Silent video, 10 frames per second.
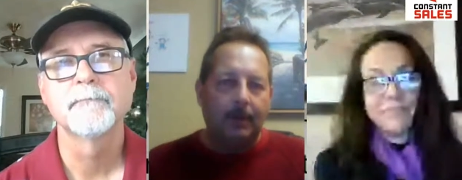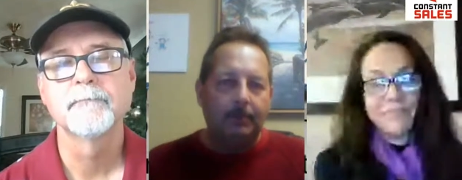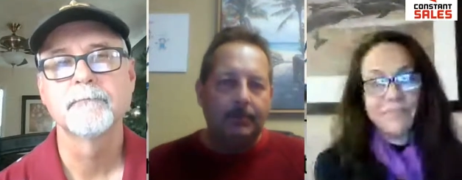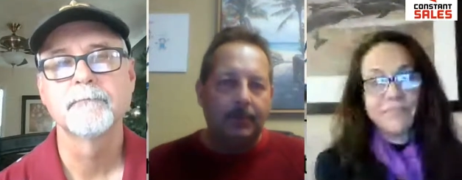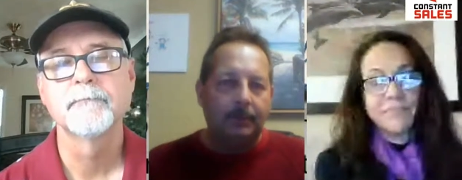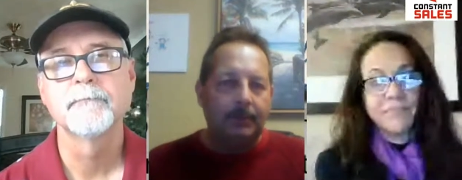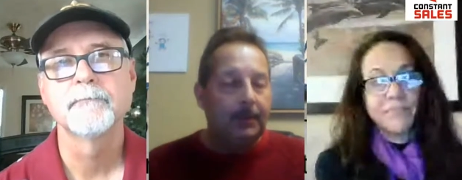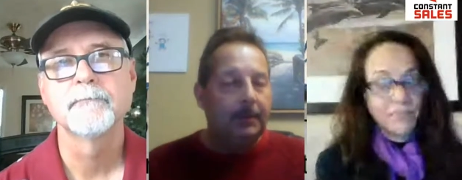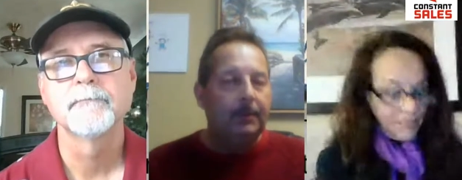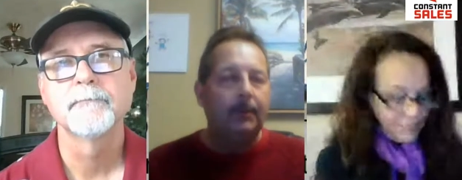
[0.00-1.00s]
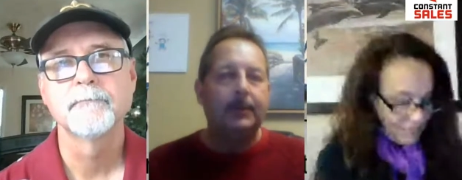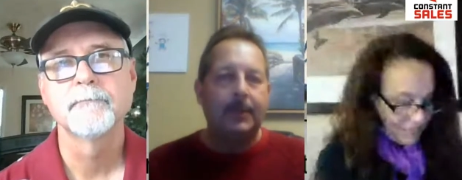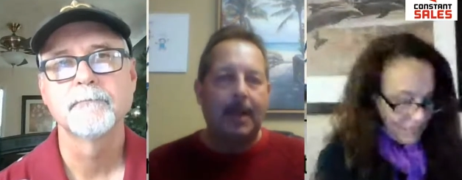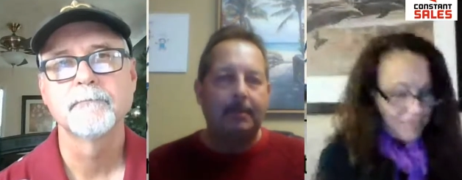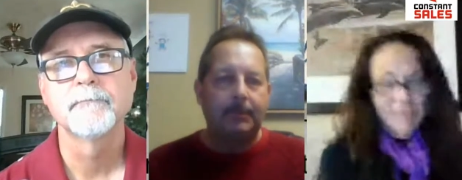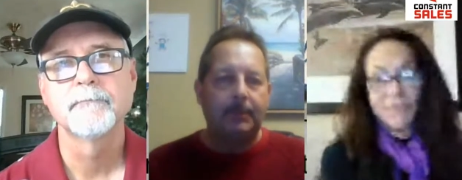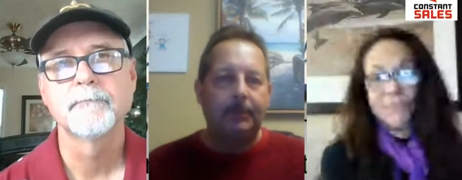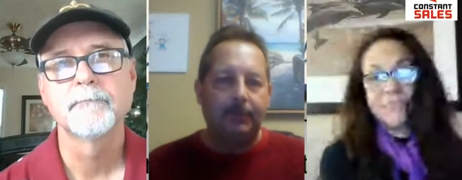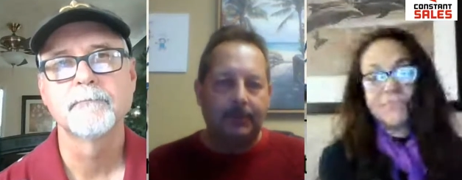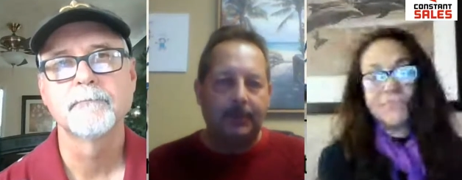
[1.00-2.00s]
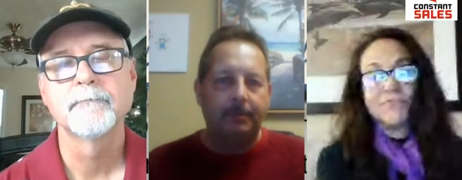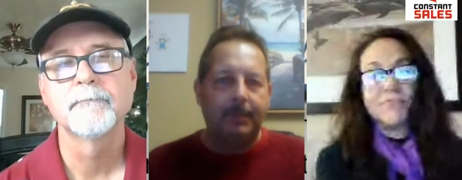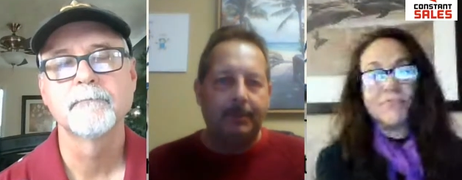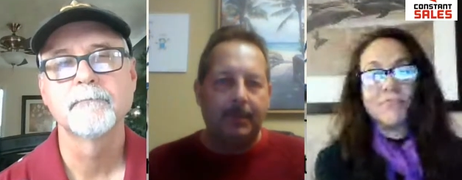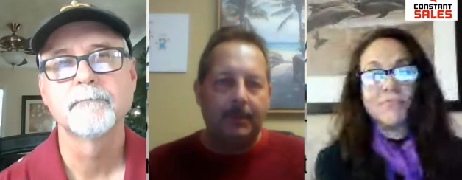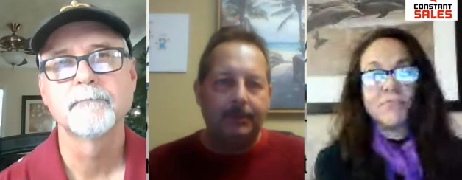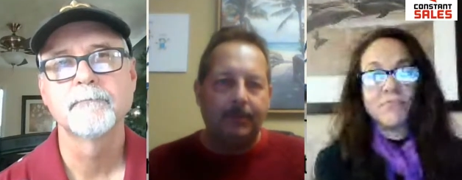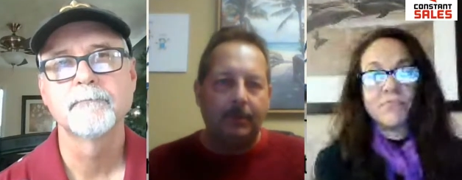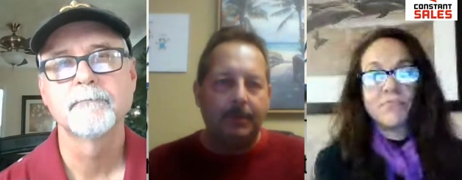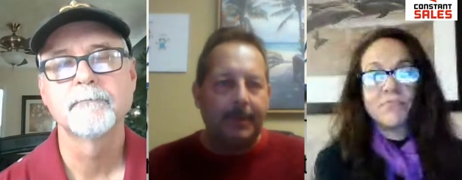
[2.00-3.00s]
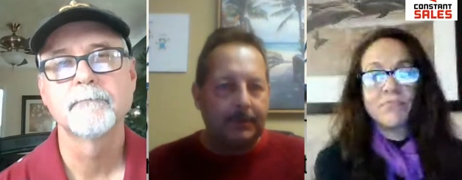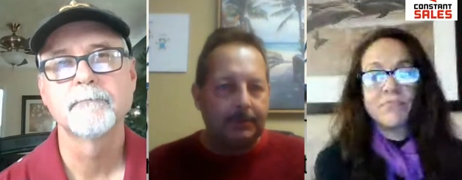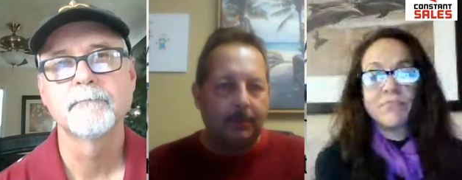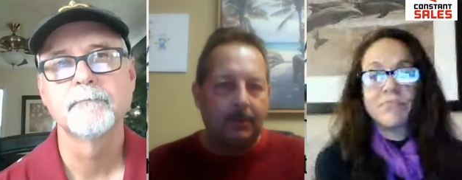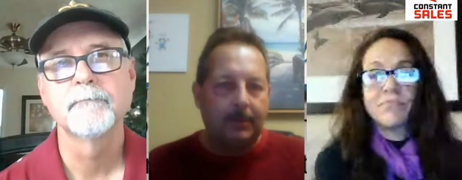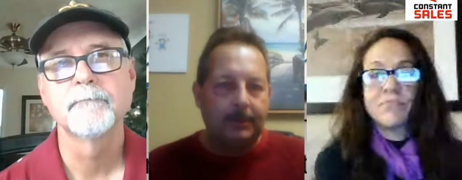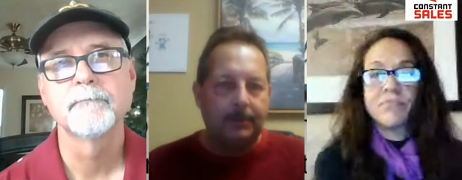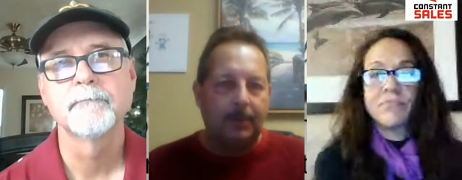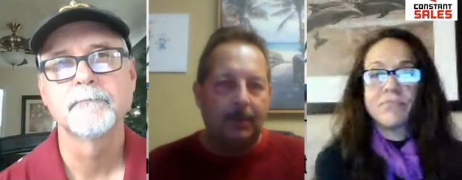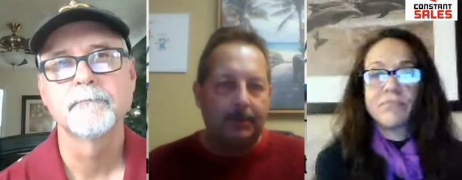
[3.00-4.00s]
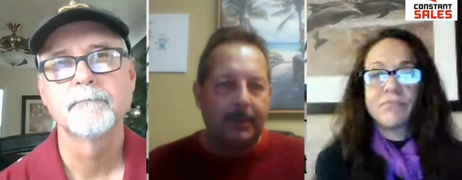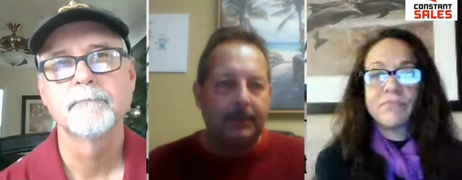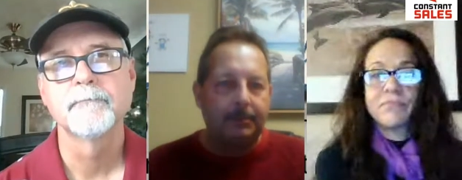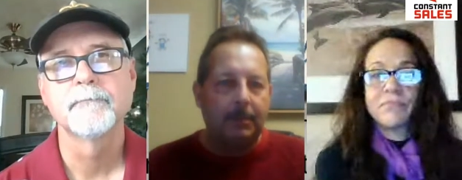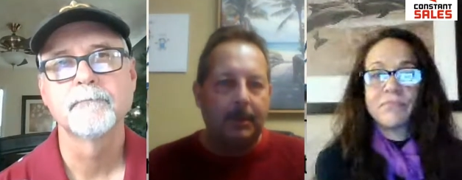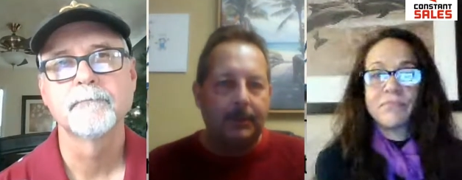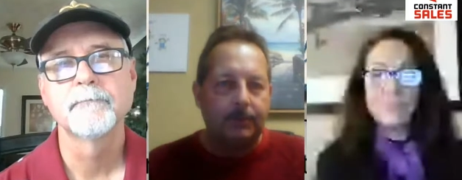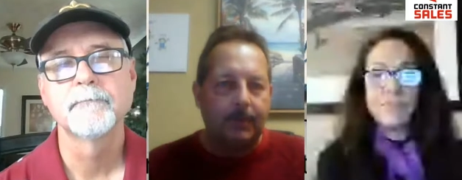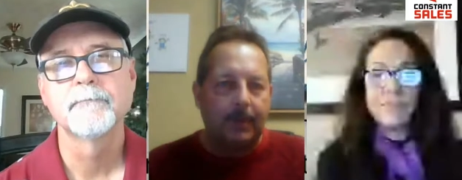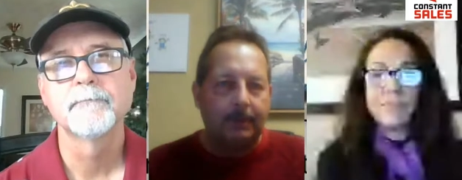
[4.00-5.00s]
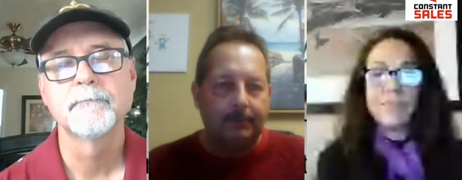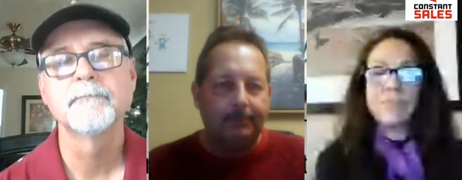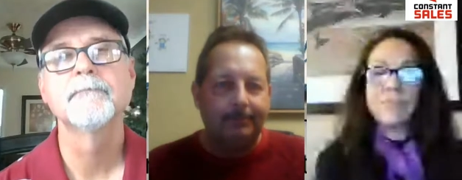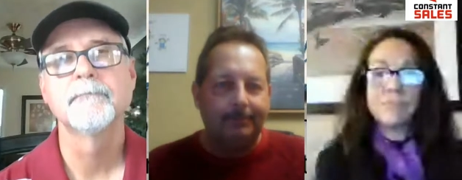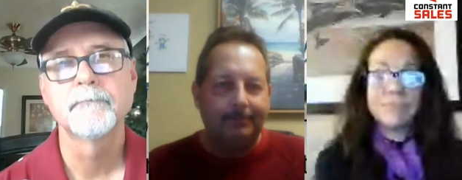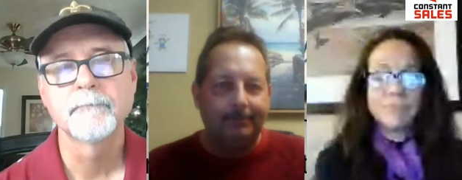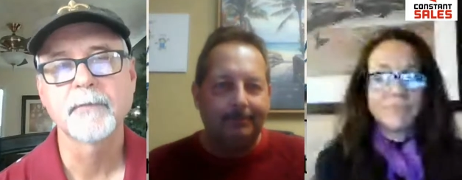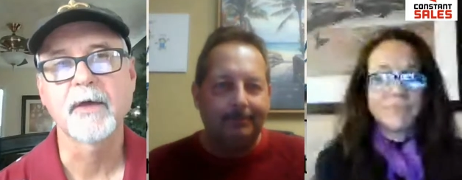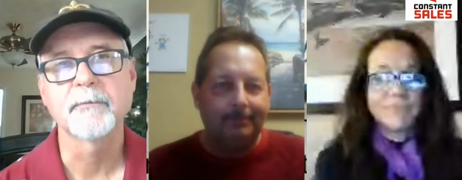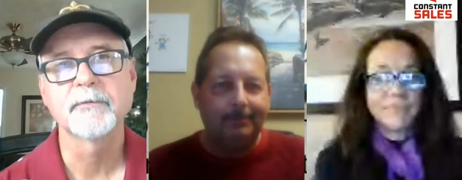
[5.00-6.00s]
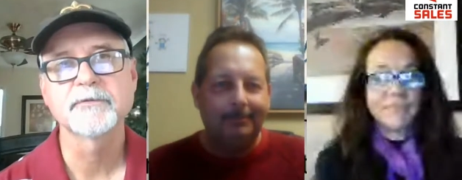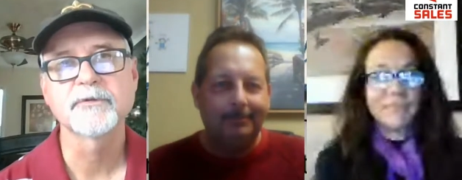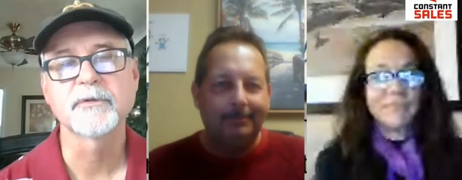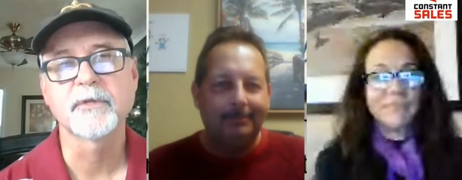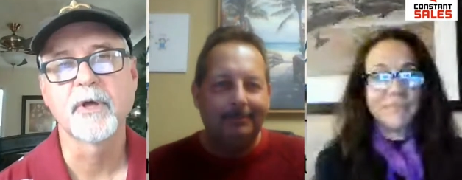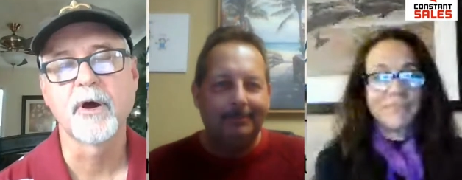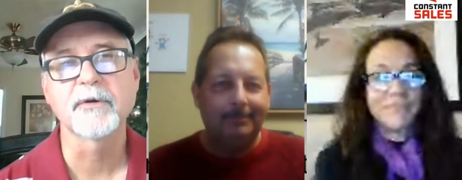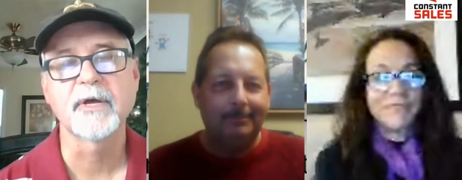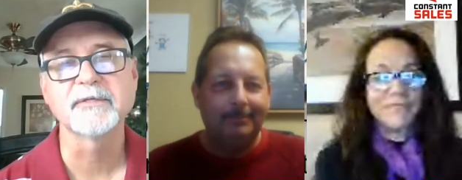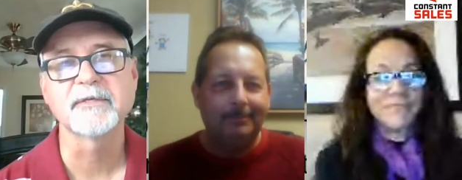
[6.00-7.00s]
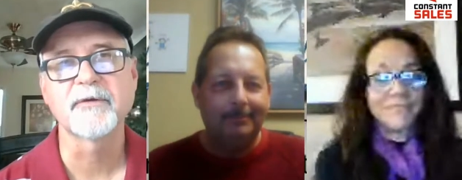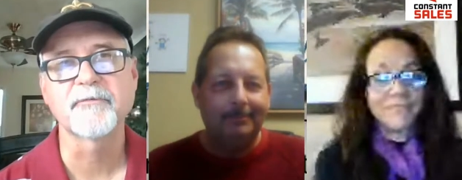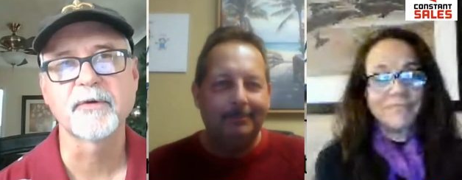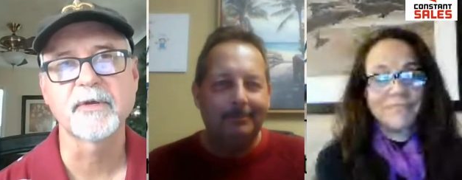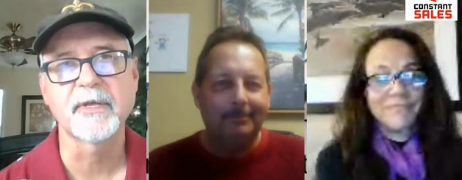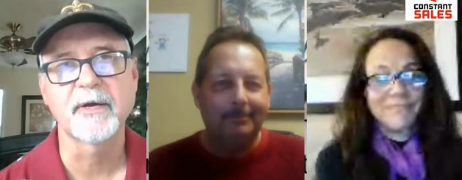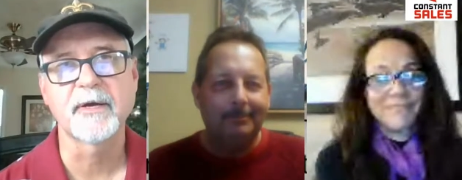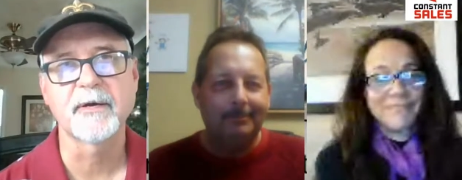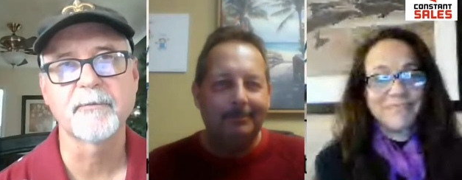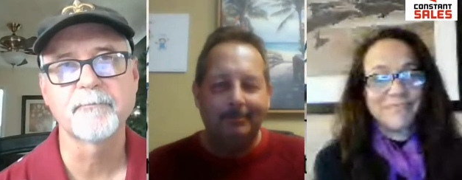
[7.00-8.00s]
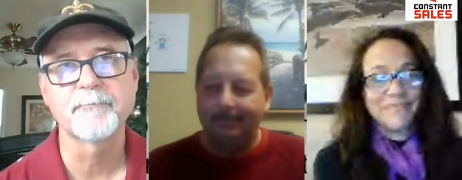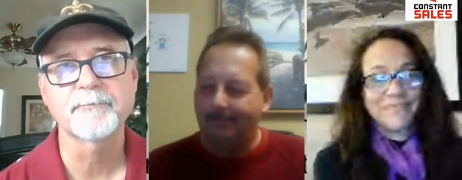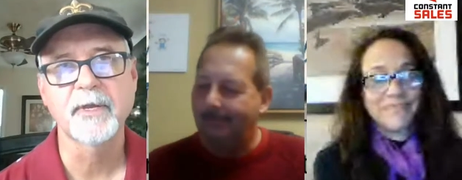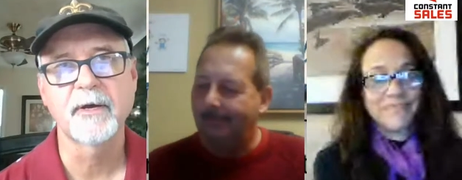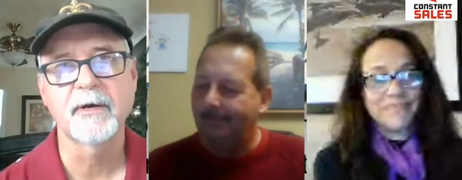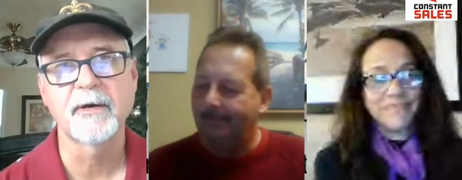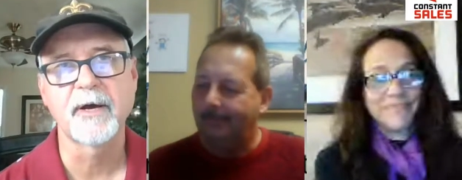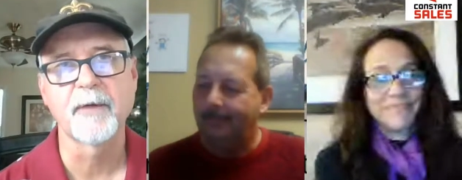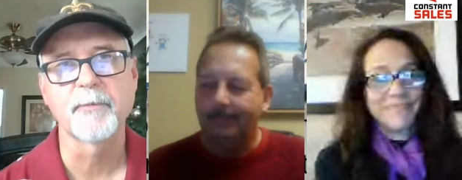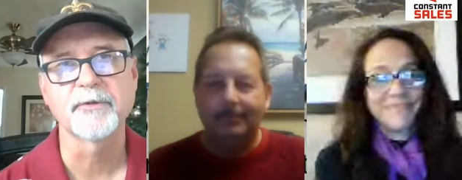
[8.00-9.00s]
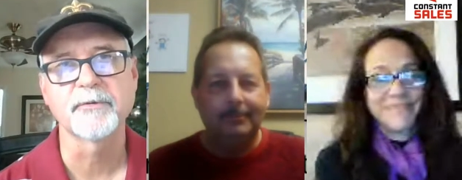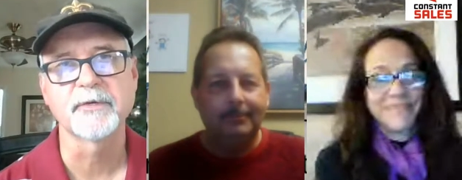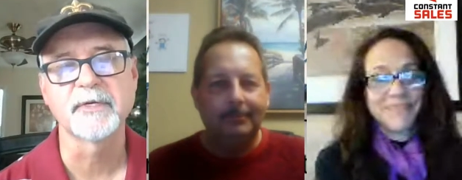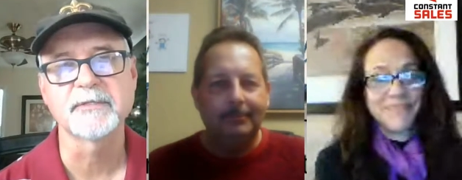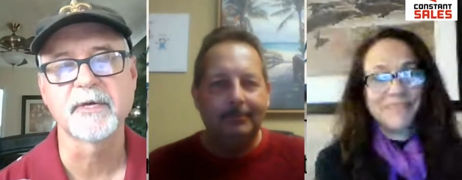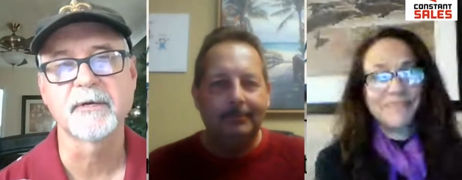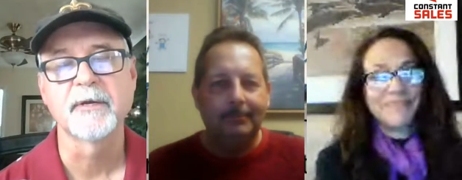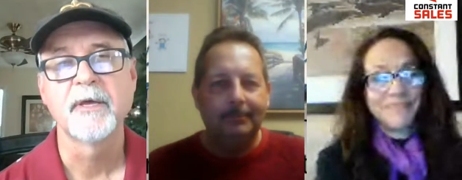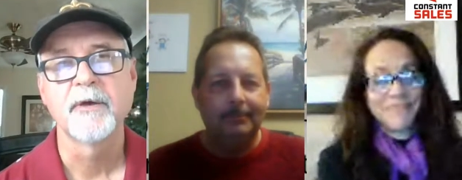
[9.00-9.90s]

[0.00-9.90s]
Speaker 1: um, so there is an opportunity for some people on this phone to make some more on this call to make some money as well.
Speaker 2: Yeah. So all kinds of different uh, uh, opportunities there.